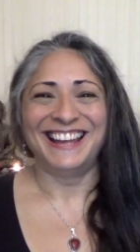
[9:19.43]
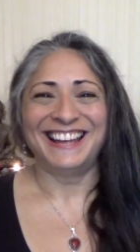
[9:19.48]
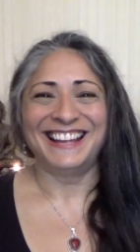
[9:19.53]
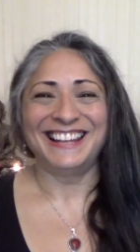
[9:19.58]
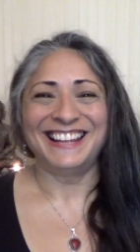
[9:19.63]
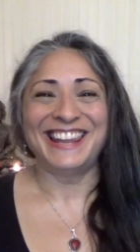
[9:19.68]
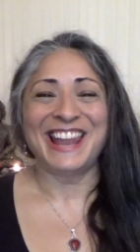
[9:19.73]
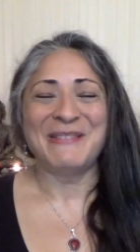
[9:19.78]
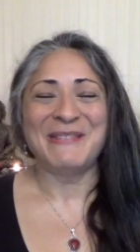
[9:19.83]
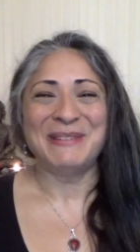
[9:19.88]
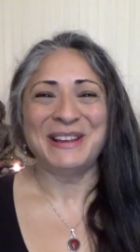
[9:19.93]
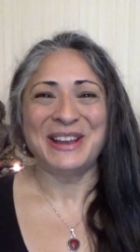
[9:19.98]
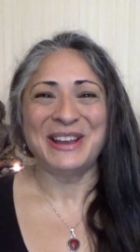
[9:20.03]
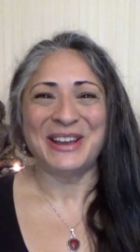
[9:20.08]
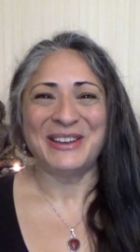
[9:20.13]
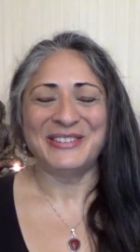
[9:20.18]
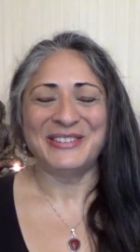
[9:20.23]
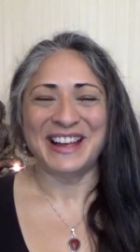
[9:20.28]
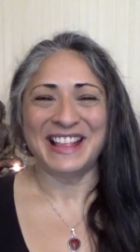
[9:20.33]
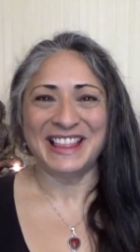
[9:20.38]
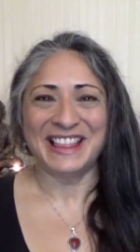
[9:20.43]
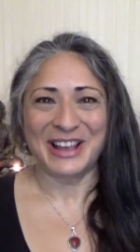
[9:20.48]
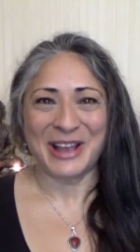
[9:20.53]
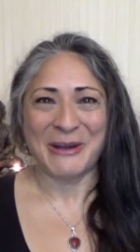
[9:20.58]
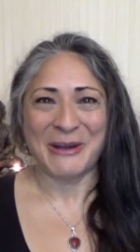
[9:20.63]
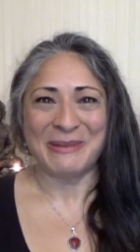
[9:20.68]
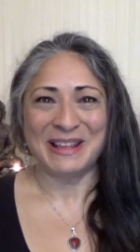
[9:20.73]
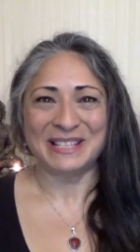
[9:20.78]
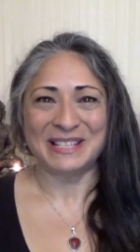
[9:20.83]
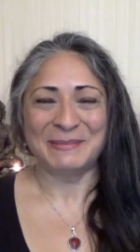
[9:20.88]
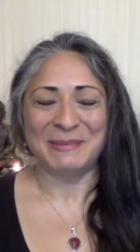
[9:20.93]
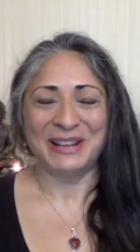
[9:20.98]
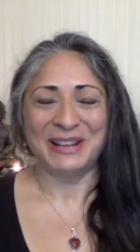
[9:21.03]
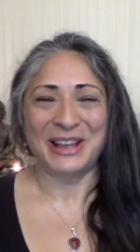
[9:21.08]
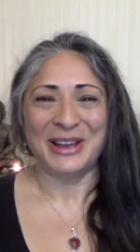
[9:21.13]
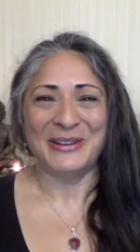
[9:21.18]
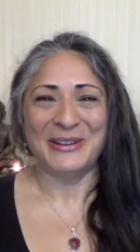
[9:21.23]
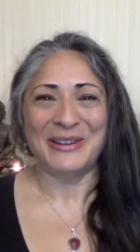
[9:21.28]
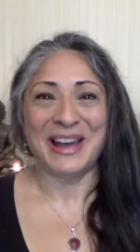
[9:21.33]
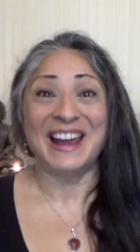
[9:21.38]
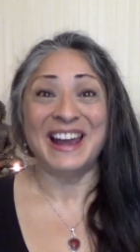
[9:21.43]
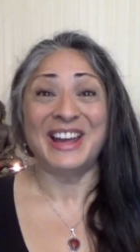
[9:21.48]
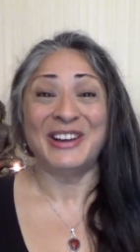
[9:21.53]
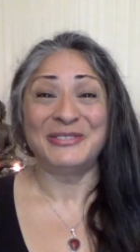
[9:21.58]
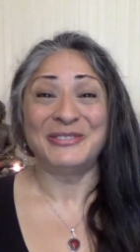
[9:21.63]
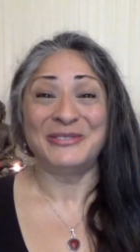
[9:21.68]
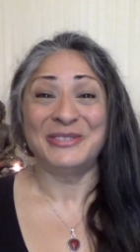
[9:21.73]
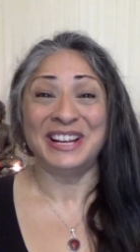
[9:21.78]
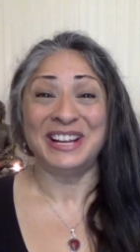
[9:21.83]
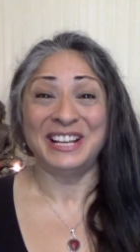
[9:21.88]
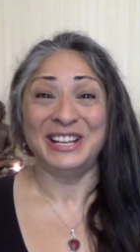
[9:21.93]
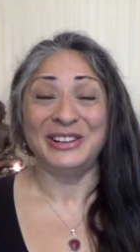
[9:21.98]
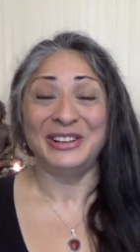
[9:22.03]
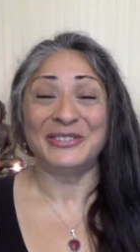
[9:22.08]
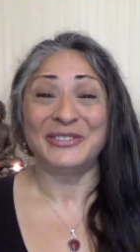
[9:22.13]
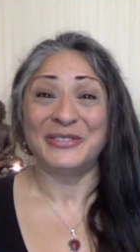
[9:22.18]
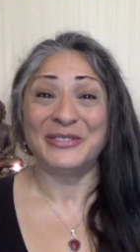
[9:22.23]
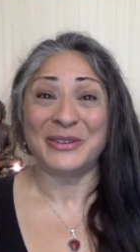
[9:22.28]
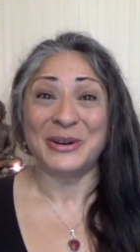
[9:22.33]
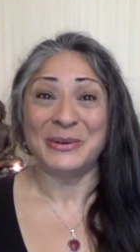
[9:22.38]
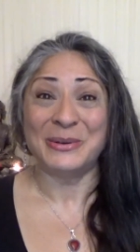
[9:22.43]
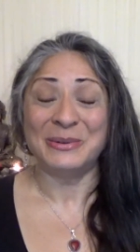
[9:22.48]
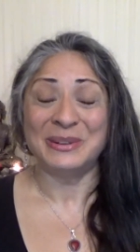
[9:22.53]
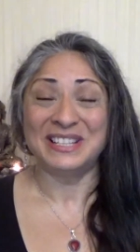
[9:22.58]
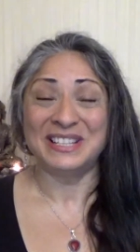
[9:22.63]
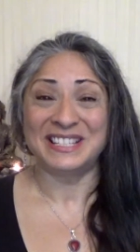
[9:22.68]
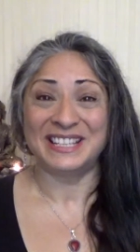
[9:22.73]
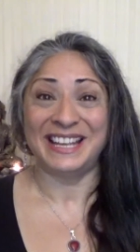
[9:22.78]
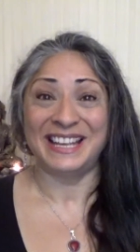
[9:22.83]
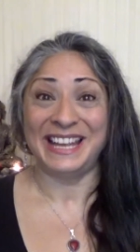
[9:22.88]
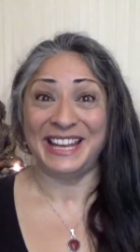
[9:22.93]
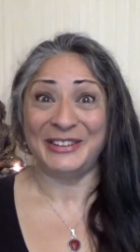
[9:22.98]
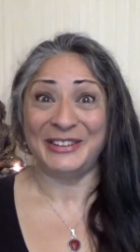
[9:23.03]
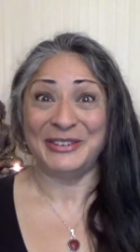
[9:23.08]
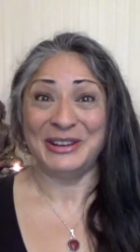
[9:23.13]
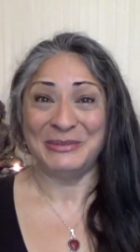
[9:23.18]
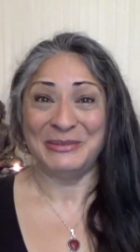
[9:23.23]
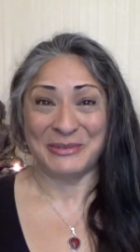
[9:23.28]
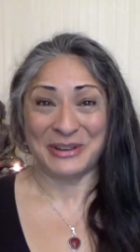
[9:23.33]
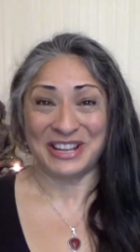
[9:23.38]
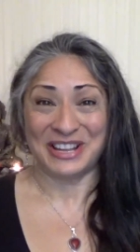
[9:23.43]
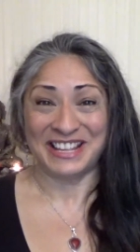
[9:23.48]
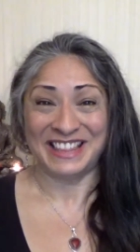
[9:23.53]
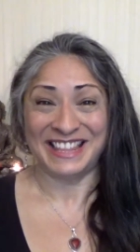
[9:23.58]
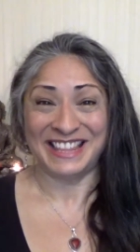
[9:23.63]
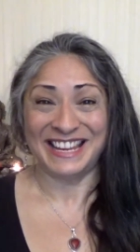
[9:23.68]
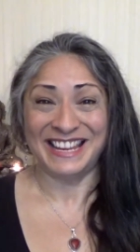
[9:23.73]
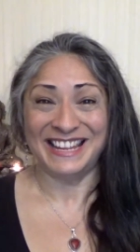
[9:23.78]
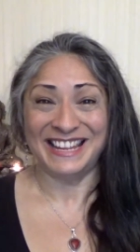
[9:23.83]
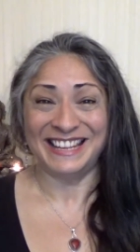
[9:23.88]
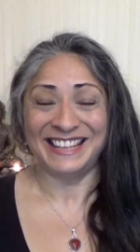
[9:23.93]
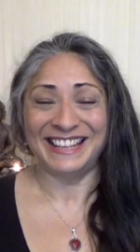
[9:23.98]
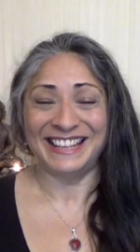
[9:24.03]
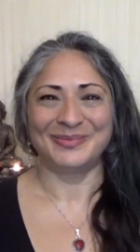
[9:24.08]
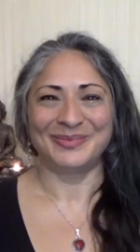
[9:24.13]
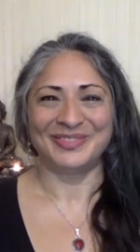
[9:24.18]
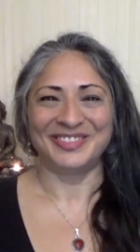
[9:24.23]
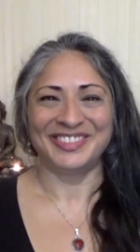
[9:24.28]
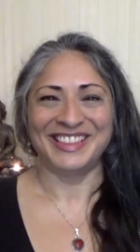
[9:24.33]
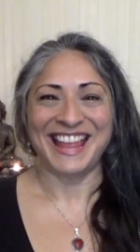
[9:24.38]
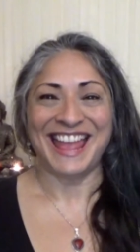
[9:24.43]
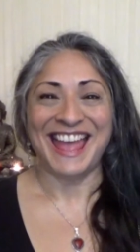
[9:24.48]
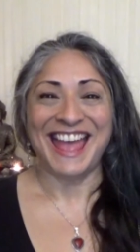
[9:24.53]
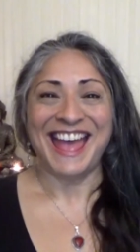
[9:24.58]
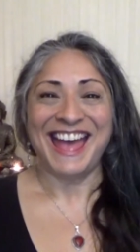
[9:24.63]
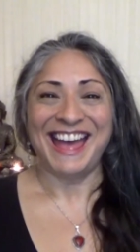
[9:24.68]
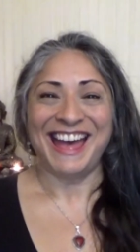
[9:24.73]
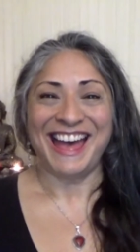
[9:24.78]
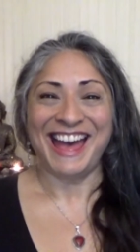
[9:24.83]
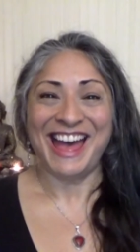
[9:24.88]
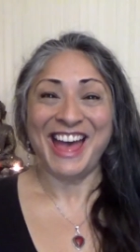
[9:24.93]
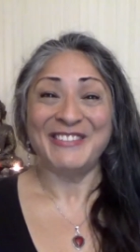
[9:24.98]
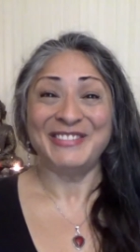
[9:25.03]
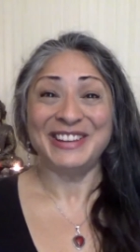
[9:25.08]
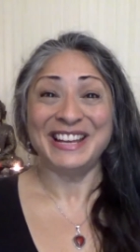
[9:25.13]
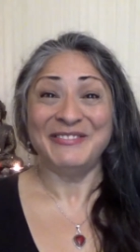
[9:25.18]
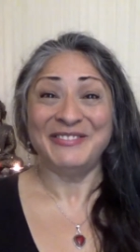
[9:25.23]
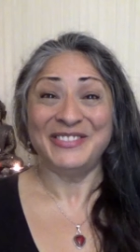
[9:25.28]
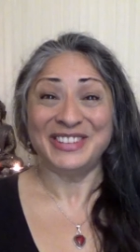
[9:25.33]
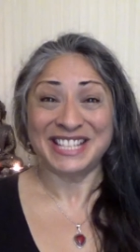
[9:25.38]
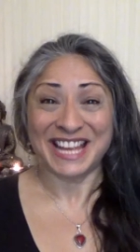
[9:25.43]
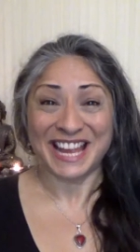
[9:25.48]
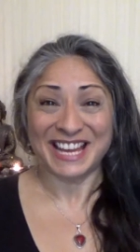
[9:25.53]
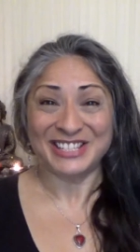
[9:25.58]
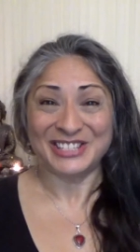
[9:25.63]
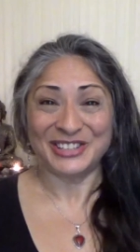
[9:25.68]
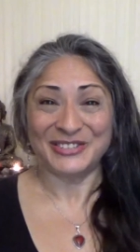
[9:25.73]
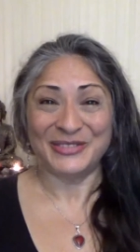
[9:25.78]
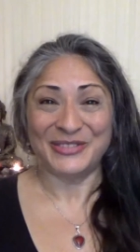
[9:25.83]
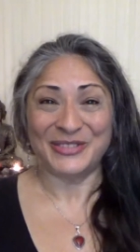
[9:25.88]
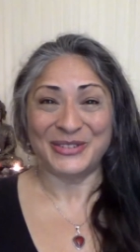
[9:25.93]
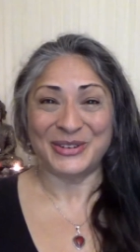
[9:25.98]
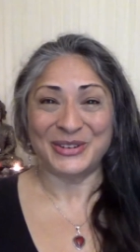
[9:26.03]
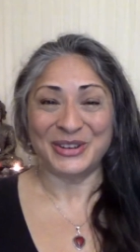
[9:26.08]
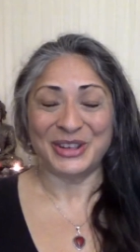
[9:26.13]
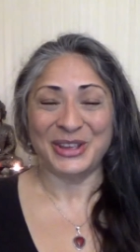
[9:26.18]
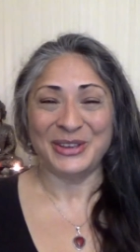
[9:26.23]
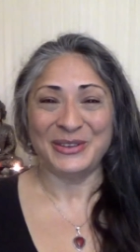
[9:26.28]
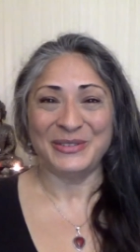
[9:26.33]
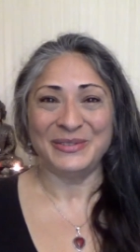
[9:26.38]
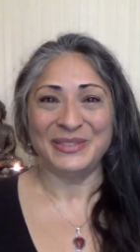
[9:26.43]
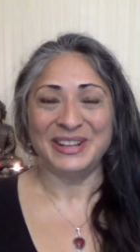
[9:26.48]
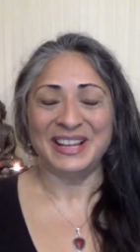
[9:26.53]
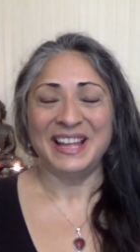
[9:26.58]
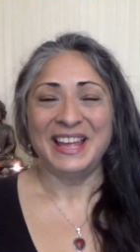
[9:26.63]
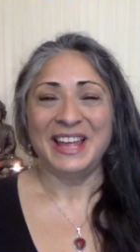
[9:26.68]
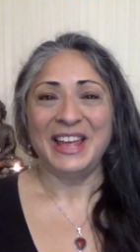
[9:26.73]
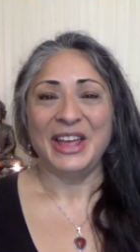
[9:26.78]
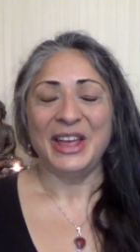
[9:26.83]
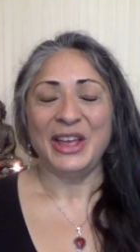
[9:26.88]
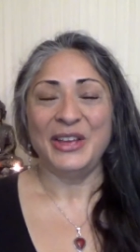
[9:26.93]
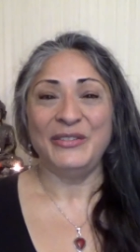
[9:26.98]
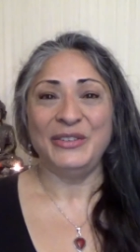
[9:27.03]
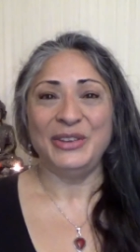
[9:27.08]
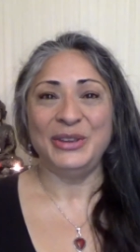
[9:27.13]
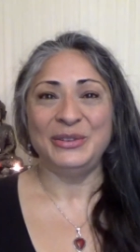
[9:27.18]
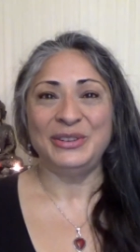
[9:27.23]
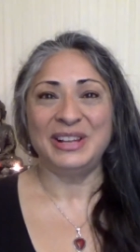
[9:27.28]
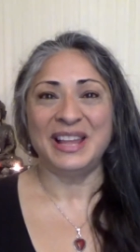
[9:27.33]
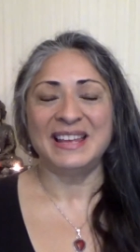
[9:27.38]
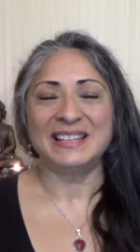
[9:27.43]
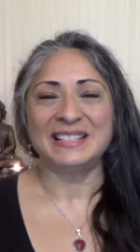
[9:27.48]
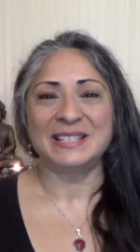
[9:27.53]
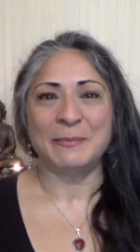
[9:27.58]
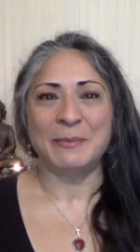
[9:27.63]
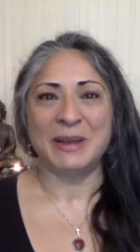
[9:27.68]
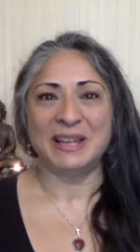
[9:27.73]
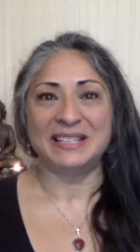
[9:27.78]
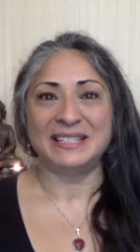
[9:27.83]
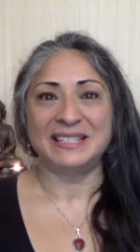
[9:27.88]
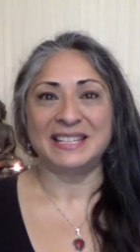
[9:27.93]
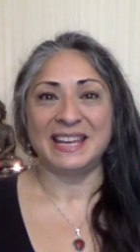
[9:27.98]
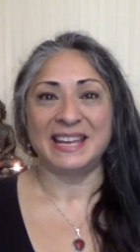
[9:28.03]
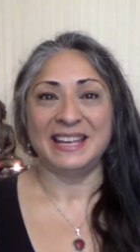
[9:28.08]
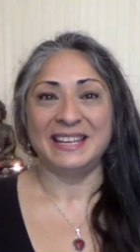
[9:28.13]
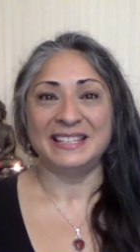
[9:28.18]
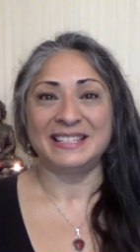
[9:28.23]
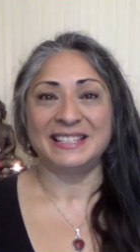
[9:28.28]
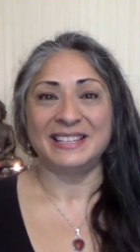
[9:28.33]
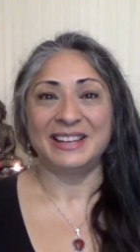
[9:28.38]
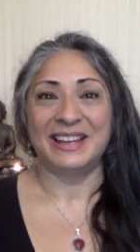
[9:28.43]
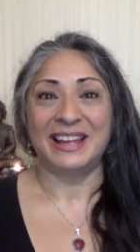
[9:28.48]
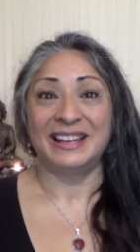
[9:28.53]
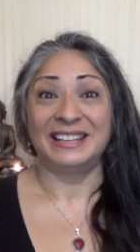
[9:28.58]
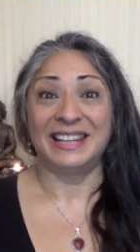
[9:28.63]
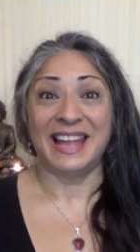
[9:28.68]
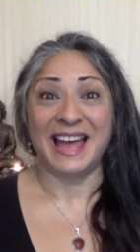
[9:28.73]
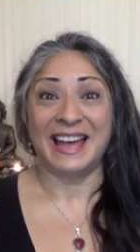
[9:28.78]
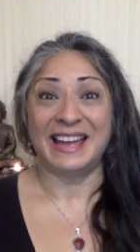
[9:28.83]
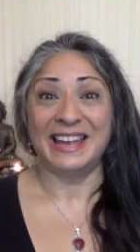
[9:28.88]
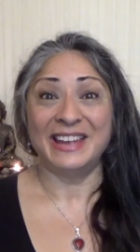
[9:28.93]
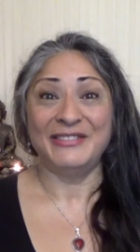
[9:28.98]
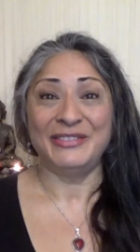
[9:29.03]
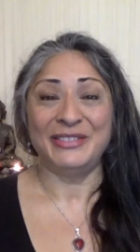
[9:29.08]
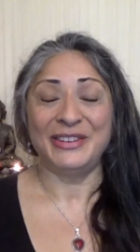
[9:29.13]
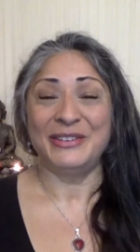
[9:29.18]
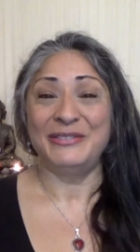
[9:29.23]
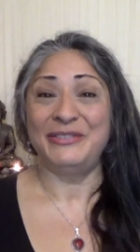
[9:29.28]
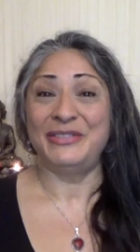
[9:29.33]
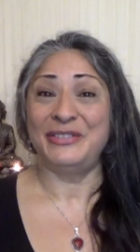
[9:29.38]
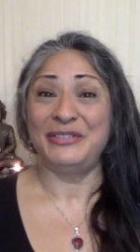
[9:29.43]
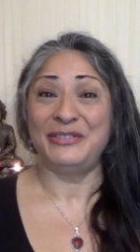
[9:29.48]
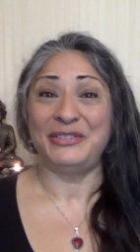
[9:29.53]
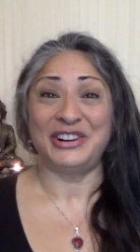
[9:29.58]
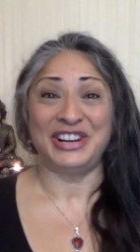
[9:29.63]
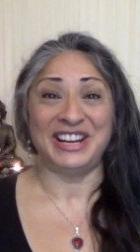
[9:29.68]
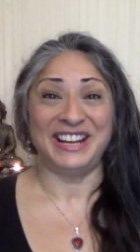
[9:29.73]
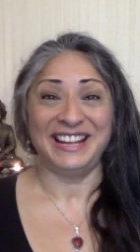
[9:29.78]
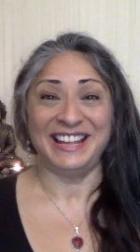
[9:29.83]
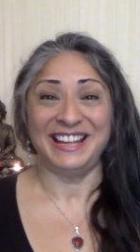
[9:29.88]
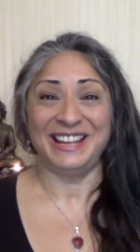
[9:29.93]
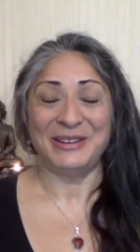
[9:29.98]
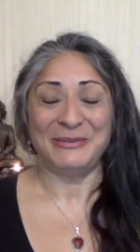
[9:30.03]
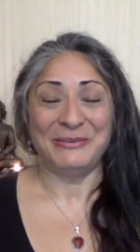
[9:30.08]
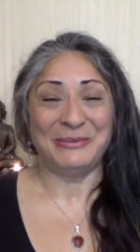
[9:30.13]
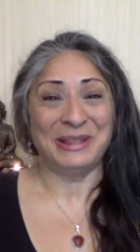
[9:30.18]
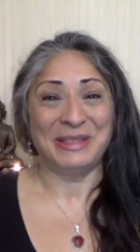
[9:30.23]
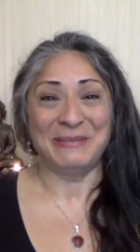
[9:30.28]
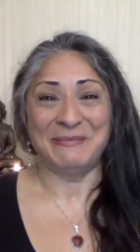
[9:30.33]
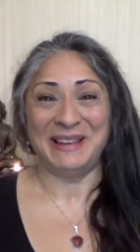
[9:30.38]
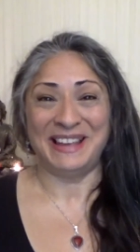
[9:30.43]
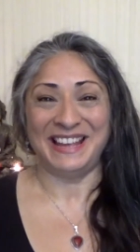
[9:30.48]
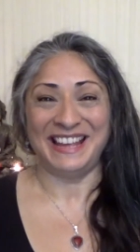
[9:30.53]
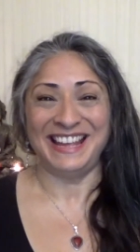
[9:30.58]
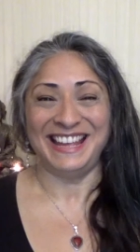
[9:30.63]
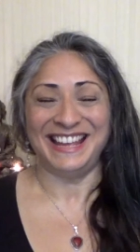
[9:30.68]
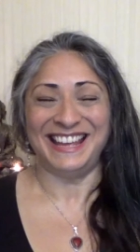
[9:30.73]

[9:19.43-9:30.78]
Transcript: Let me know in the comments below and I'll really look forward to hearing what you think. I have an invitation for you. If you'd like to meditate live for free with me